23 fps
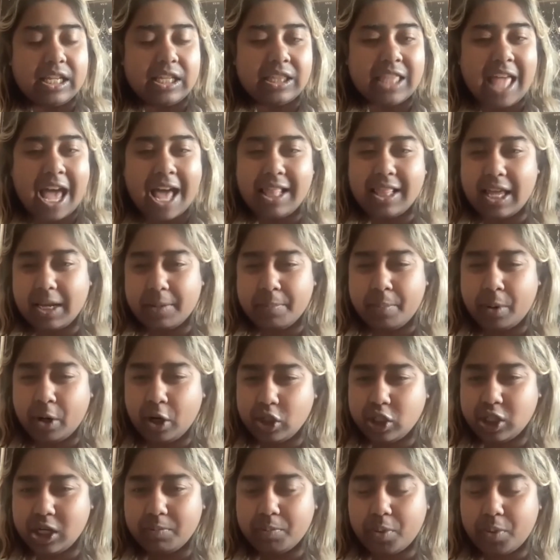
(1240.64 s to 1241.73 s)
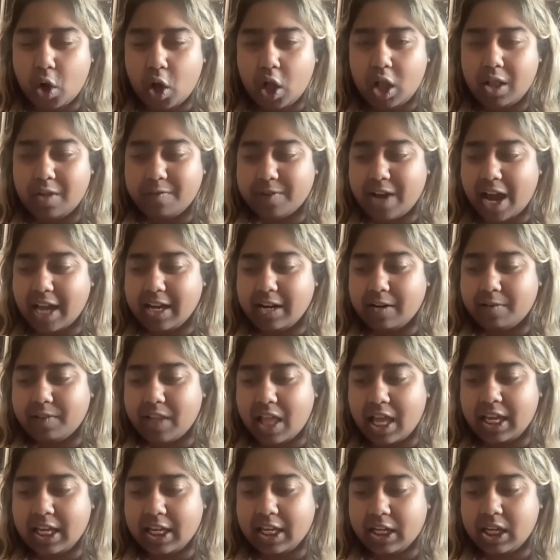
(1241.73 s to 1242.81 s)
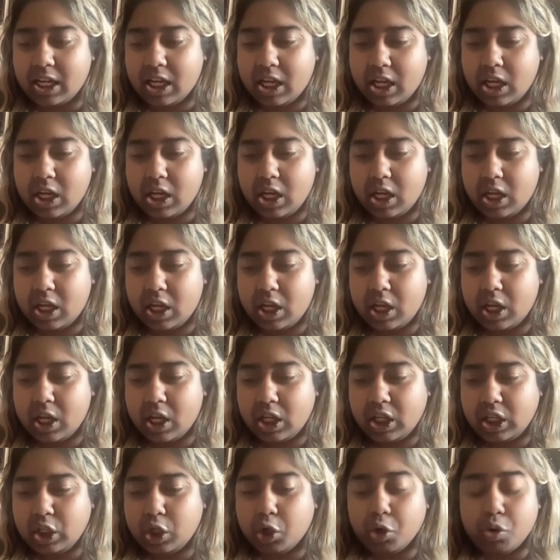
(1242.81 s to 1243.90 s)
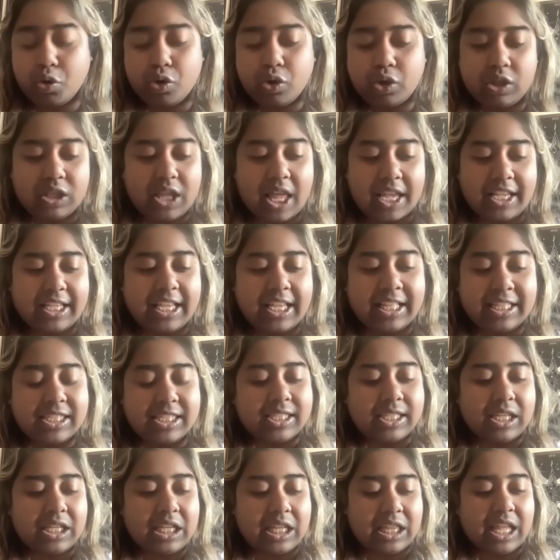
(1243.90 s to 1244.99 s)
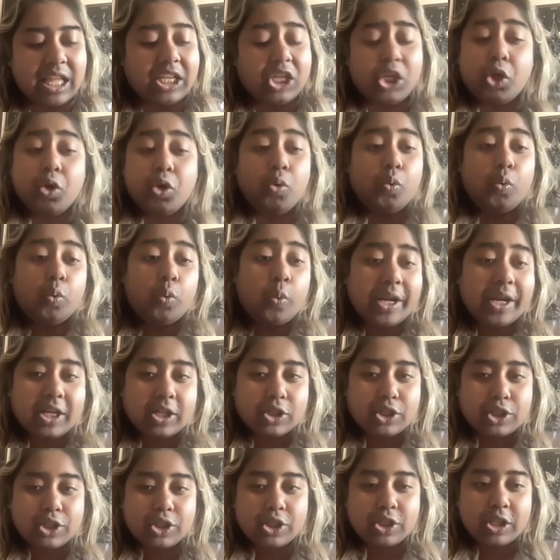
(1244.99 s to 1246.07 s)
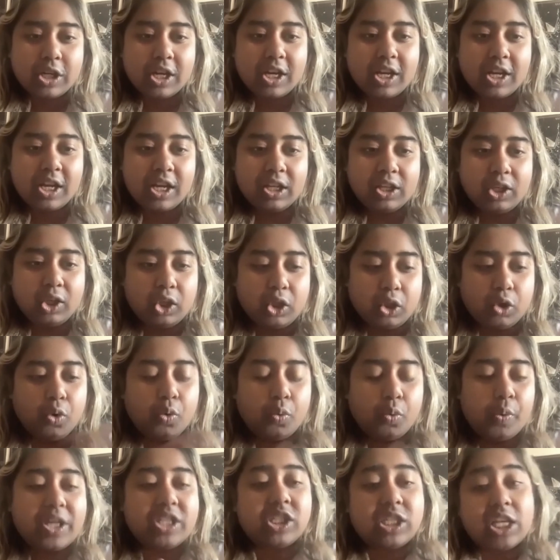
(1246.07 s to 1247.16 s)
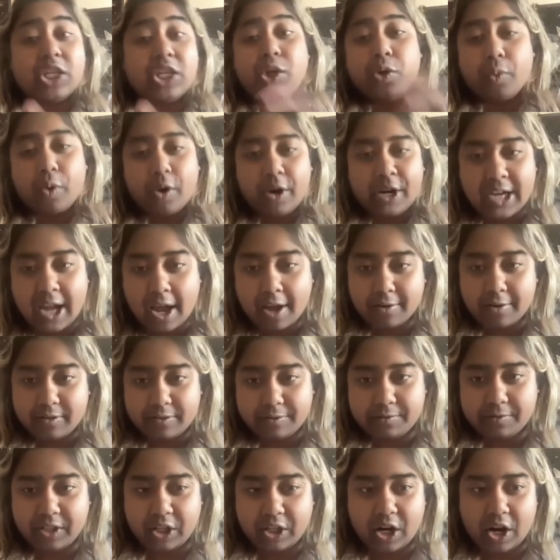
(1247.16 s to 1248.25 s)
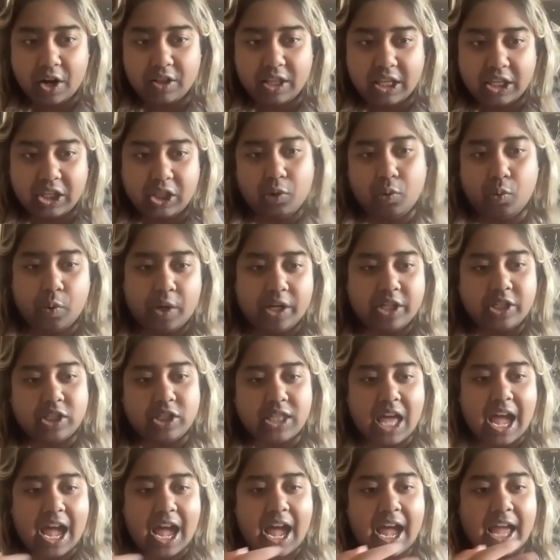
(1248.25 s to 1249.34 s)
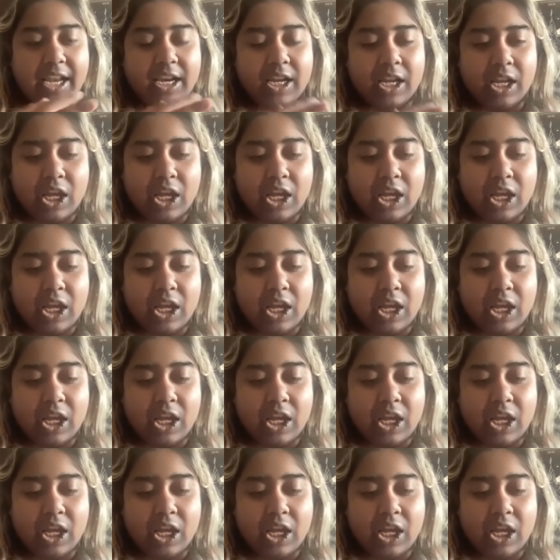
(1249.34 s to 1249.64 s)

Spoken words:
that like push and pull of kind of like you like it's like you wish that you were enough, you know, like you wish that